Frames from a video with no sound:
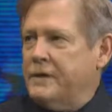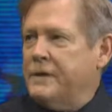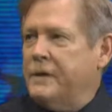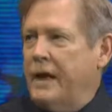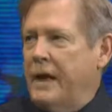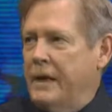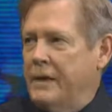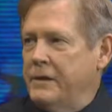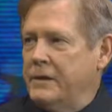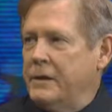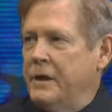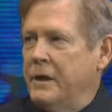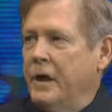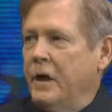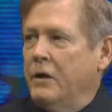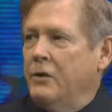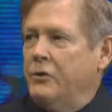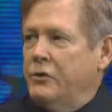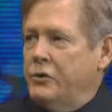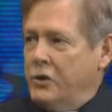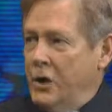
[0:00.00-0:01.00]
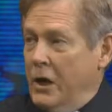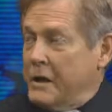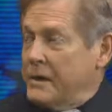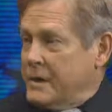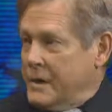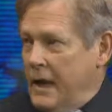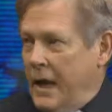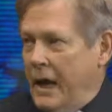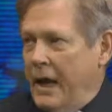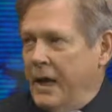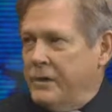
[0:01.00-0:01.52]
days, just
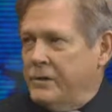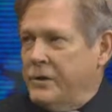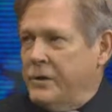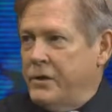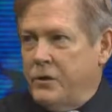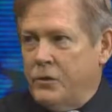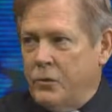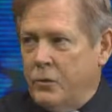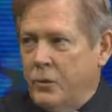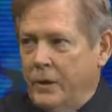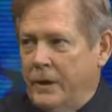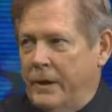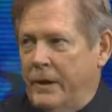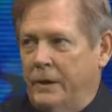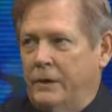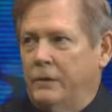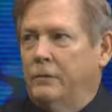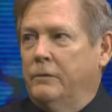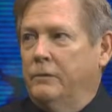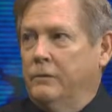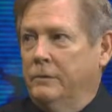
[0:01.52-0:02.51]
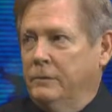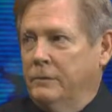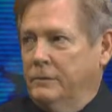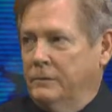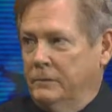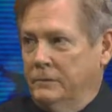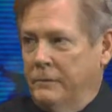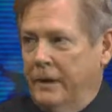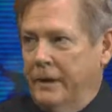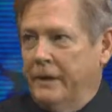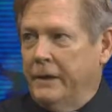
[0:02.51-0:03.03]
as Yeshua did.
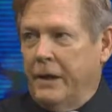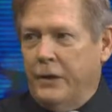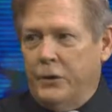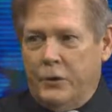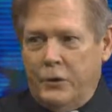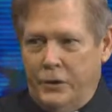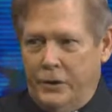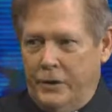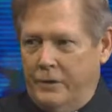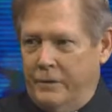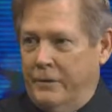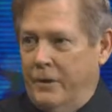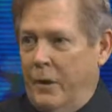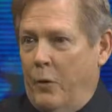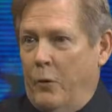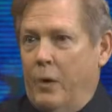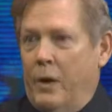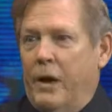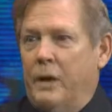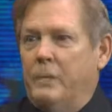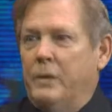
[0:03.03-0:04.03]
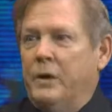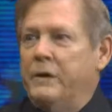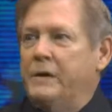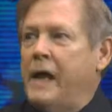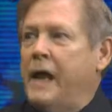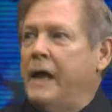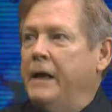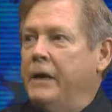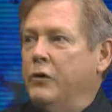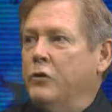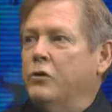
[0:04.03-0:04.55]
Right? They were
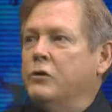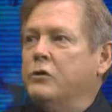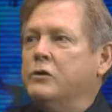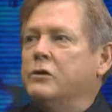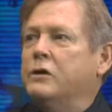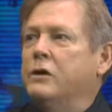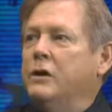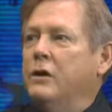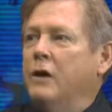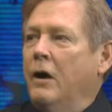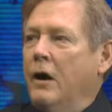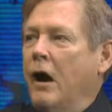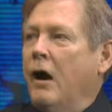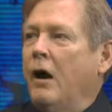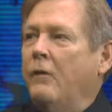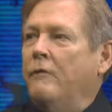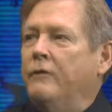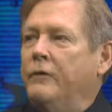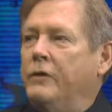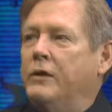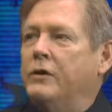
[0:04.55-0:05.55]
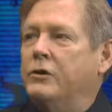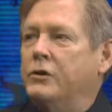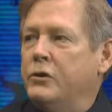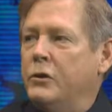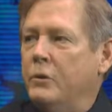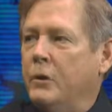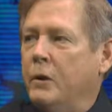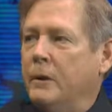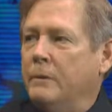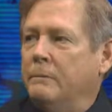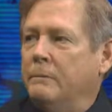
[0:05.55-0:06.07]
imitators of Yeshua.